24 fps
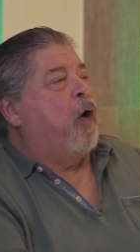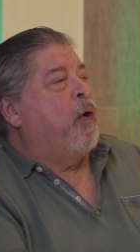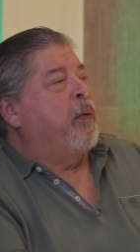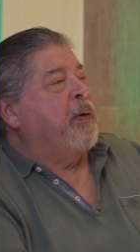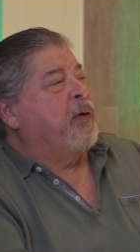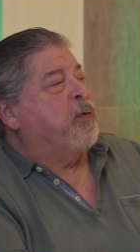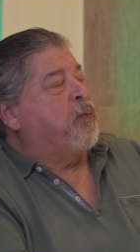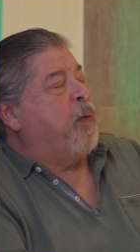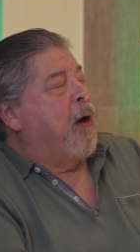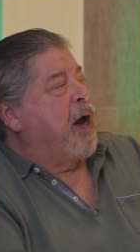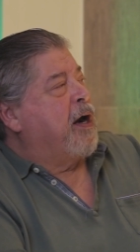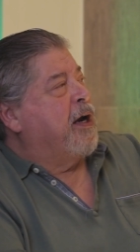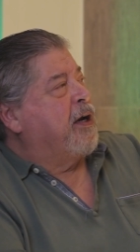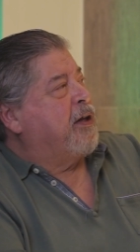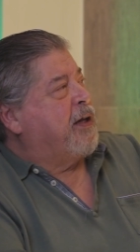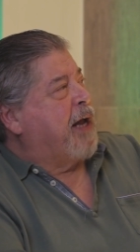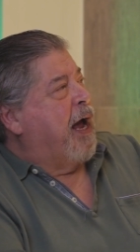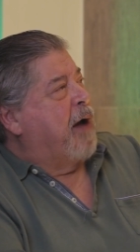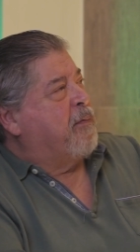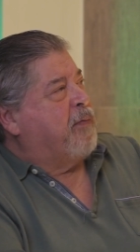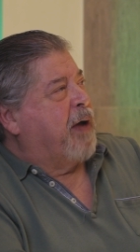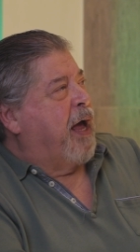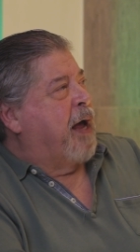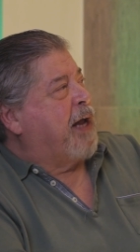happen. Always
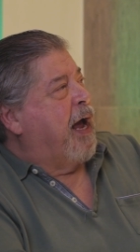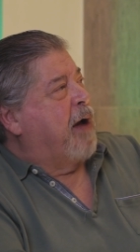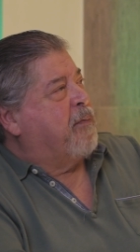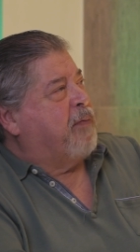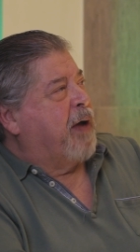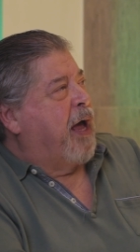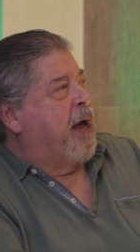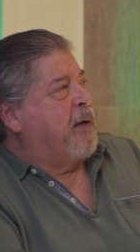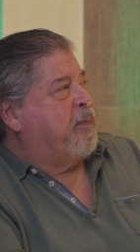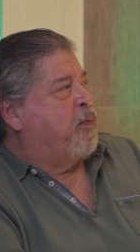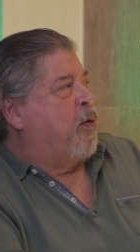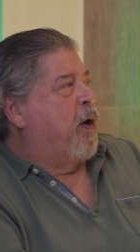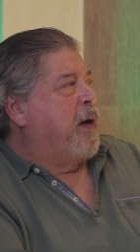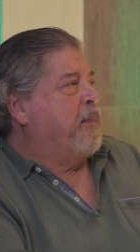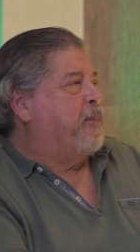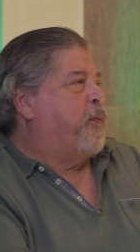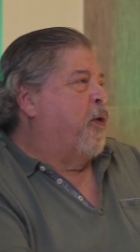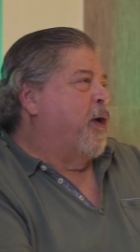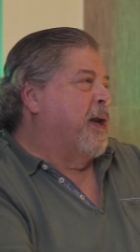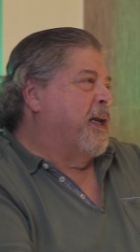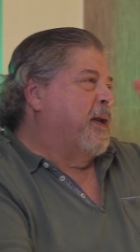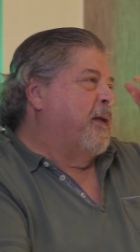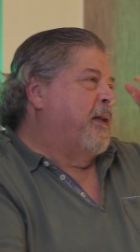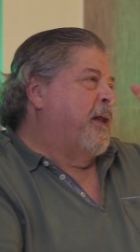wanted to have, at one
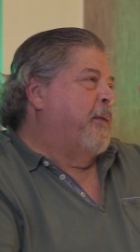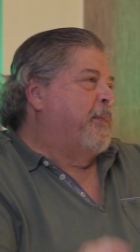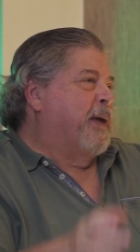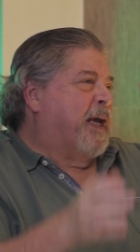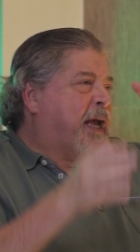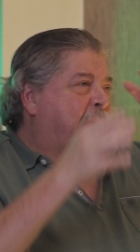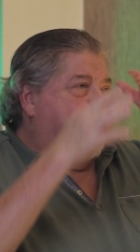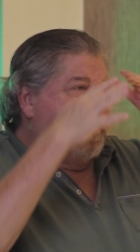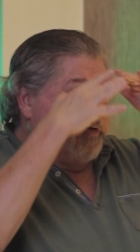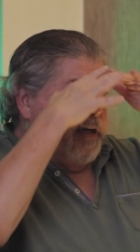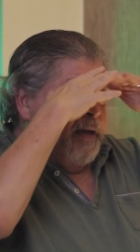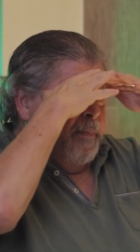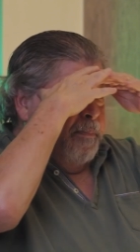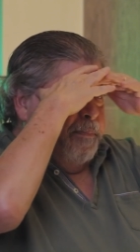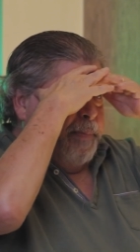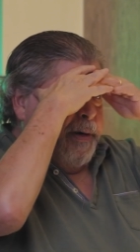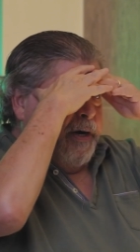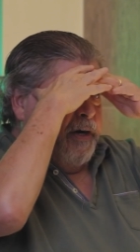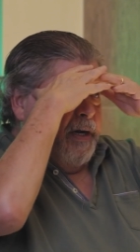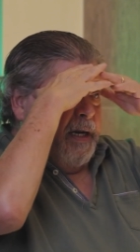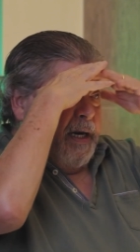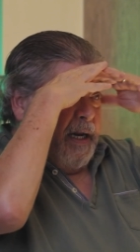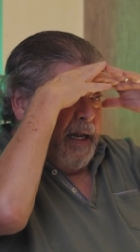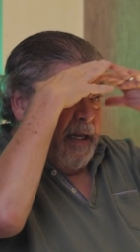point they became the
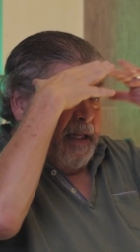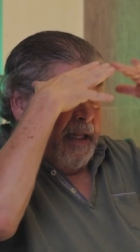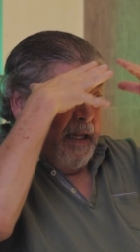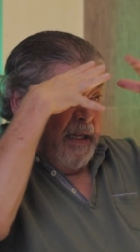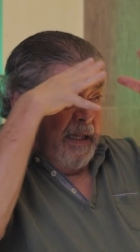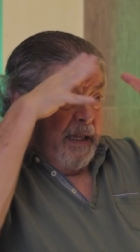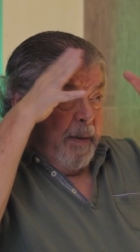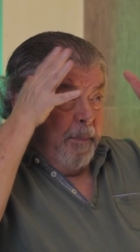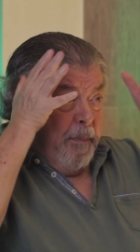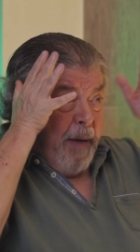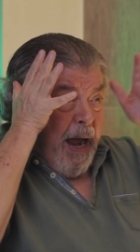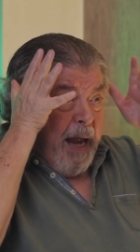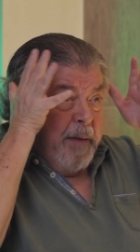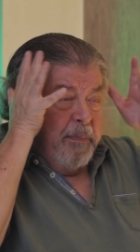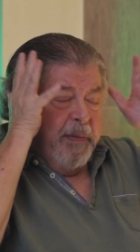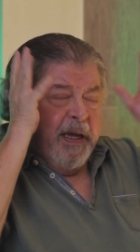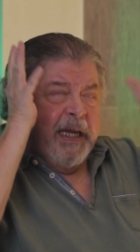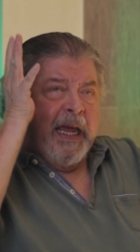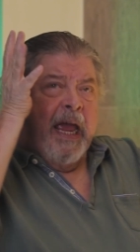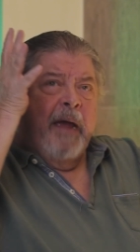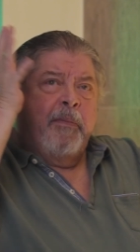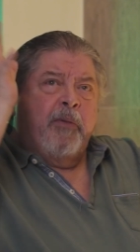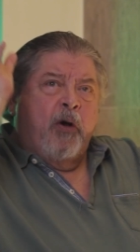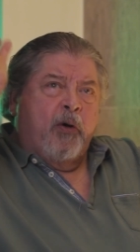imperial. The mind
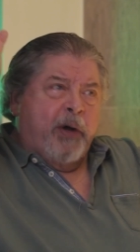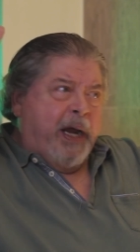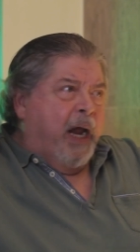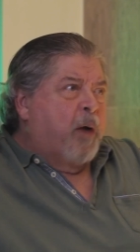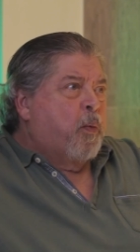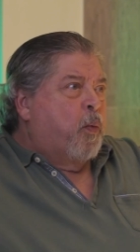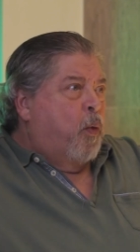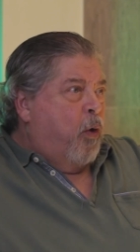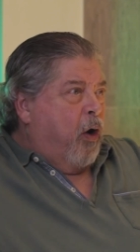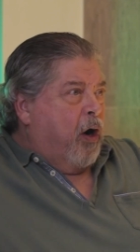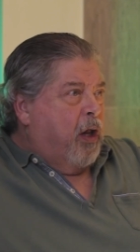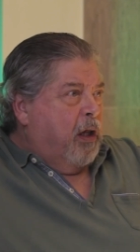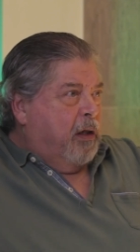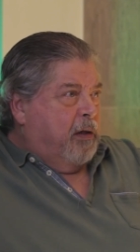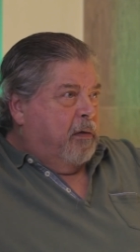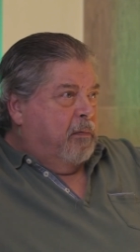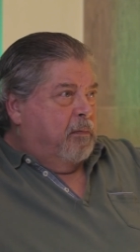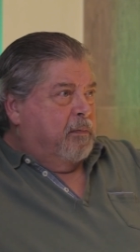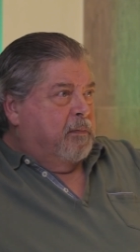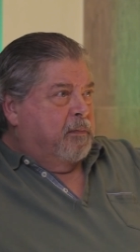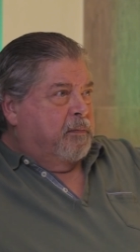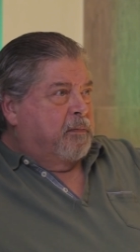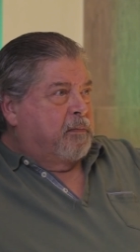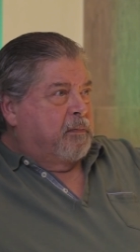became okay,
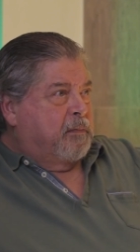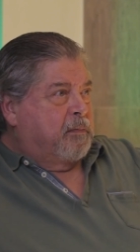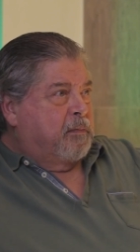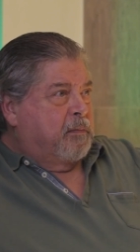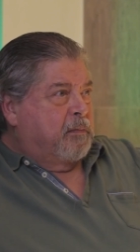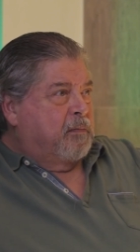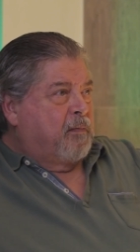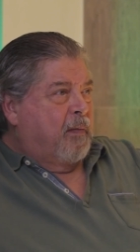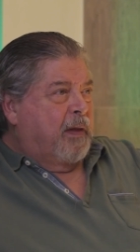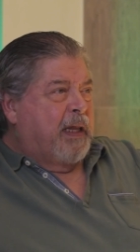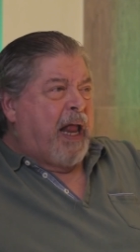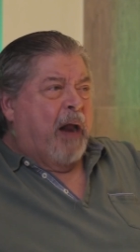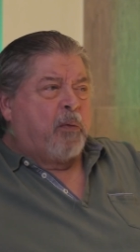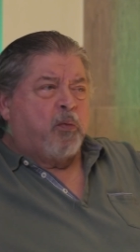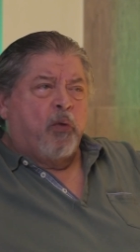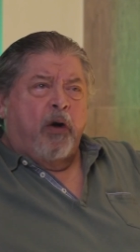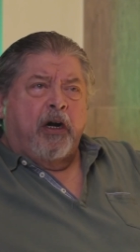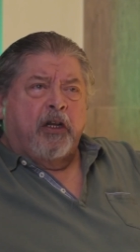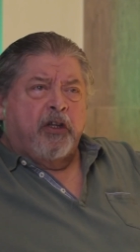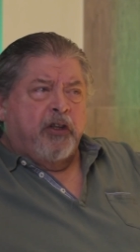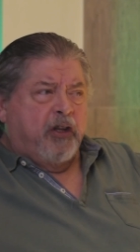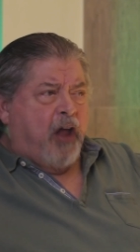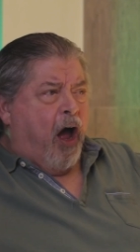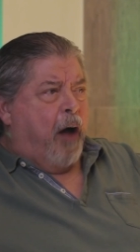world, not
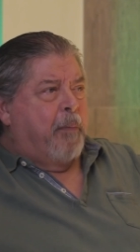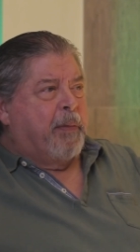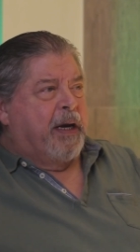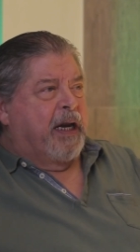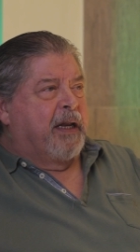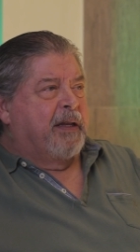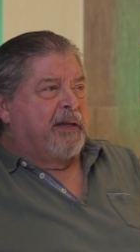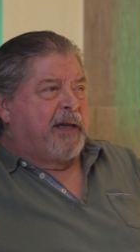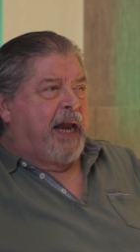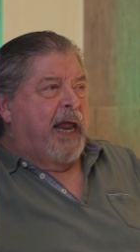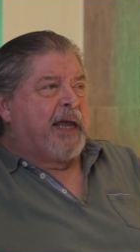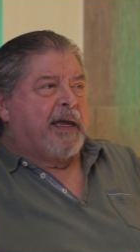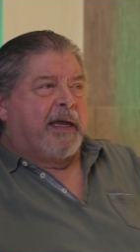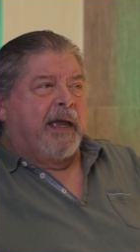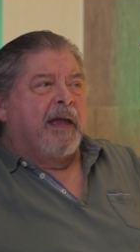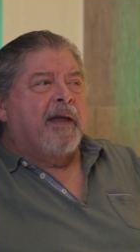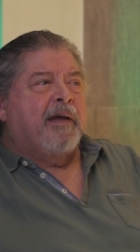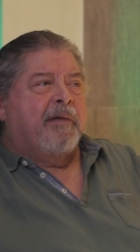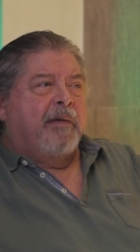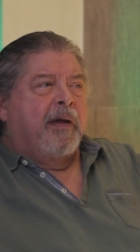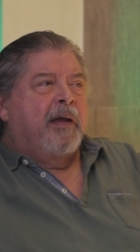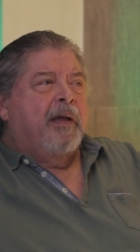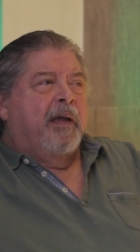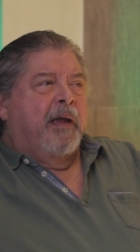world dominance. Like,
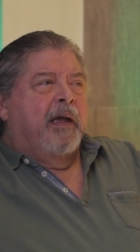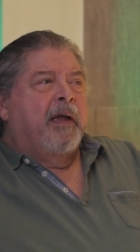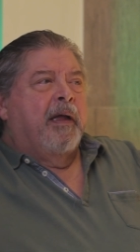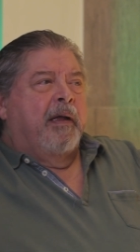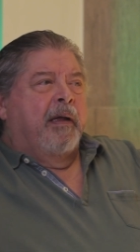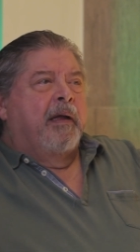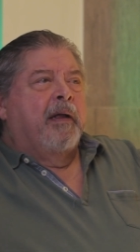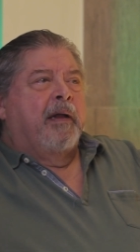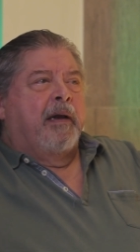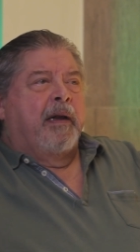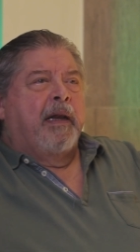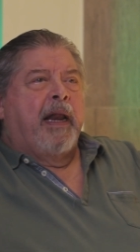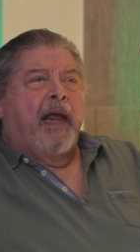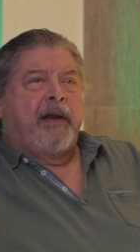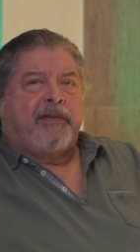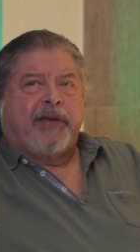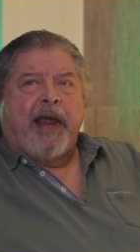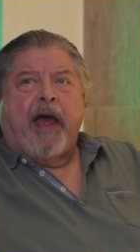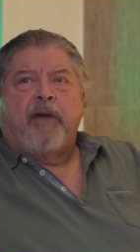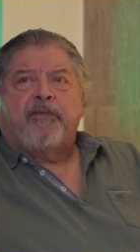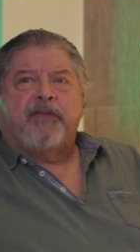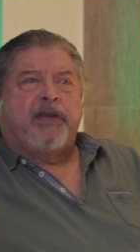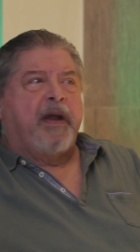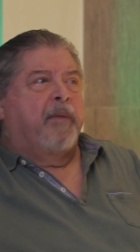
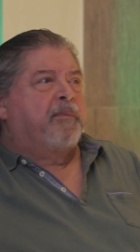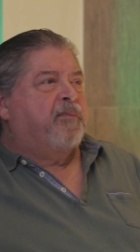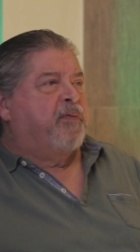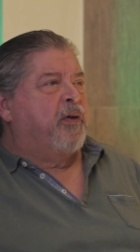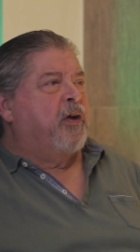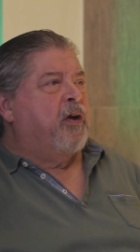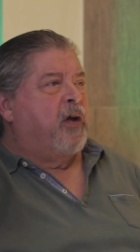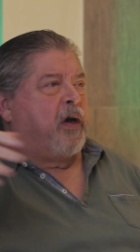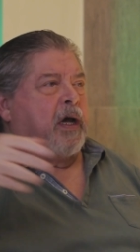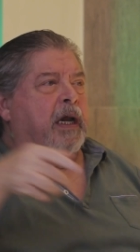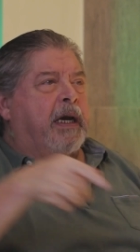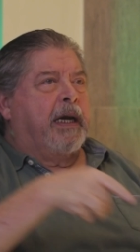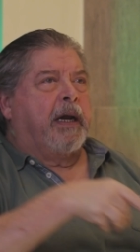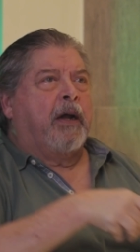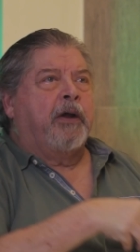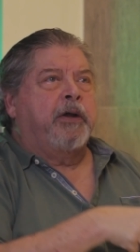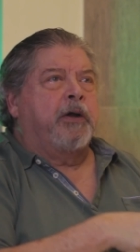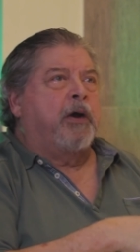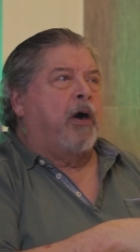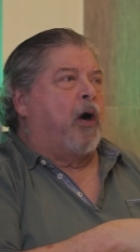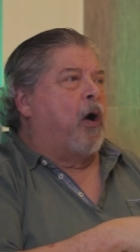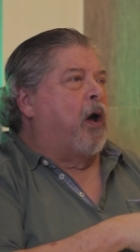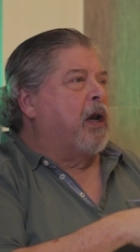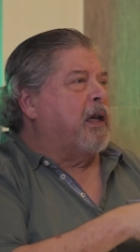let's have some look at
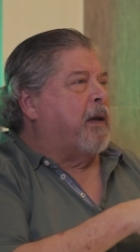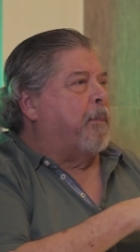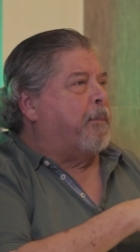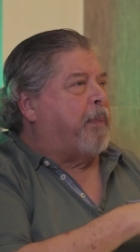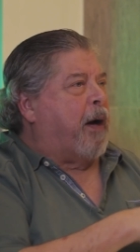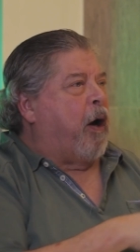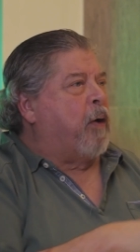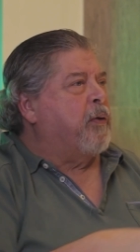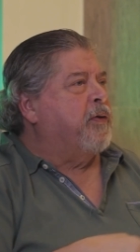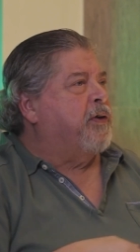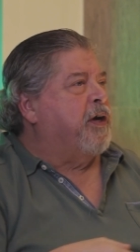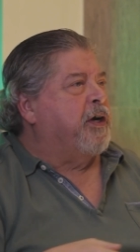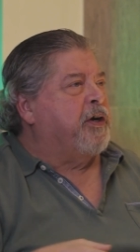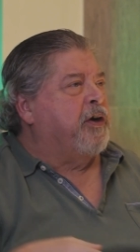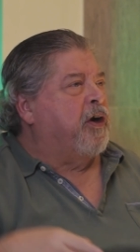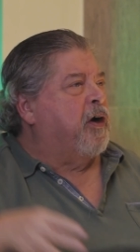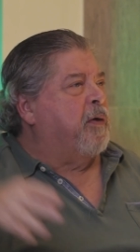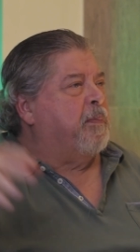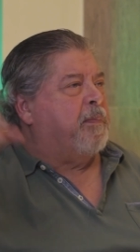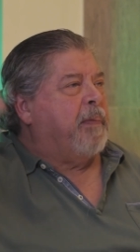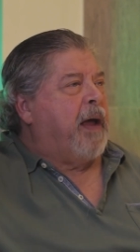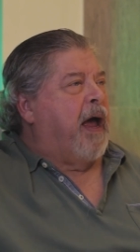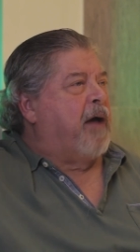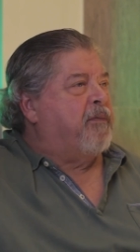your, all the powers in
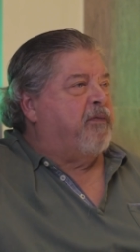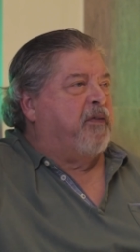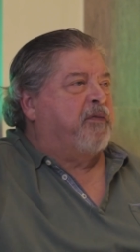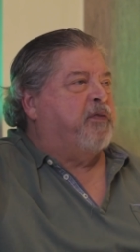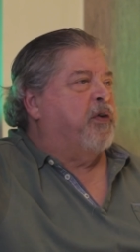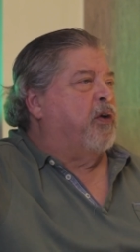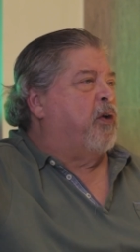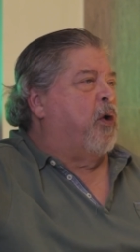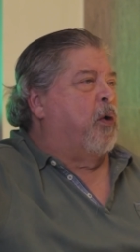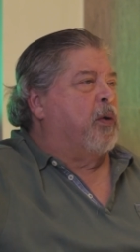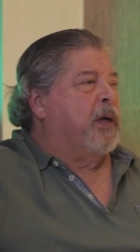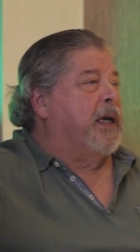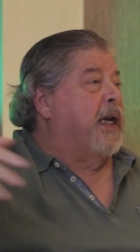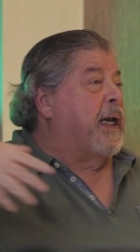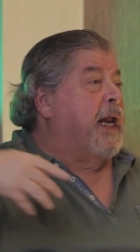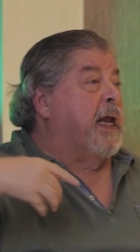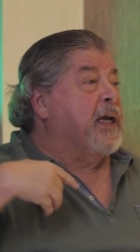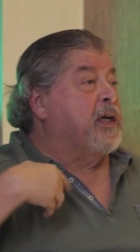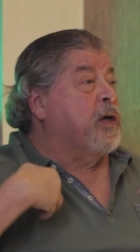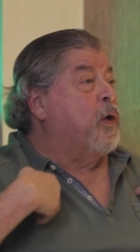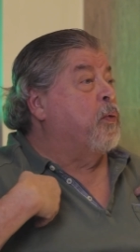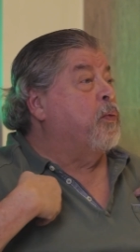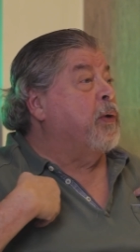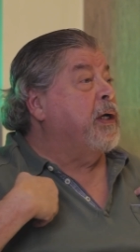Europe have a foothold in
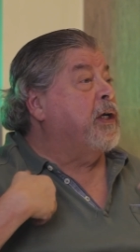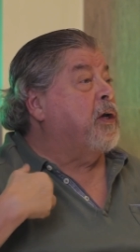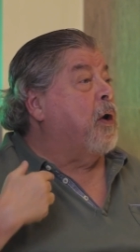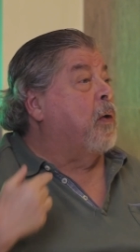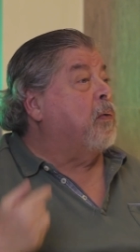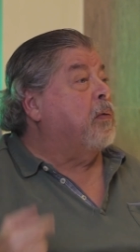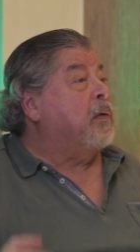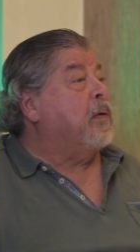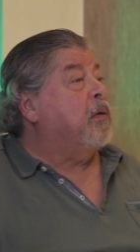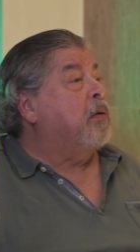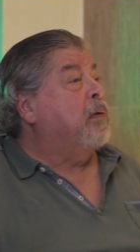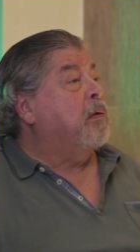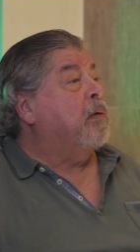Asia. We don't.